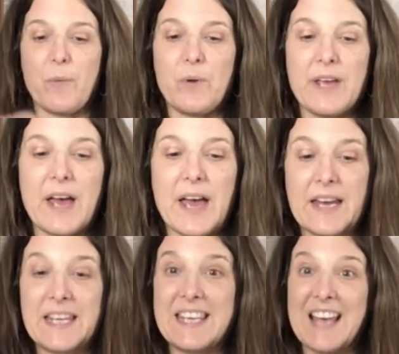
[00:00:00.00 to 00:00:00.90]
We had
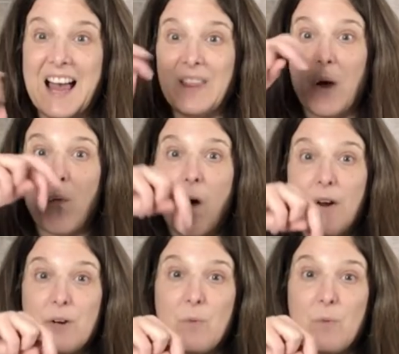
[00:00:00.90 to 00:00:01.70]
yellow water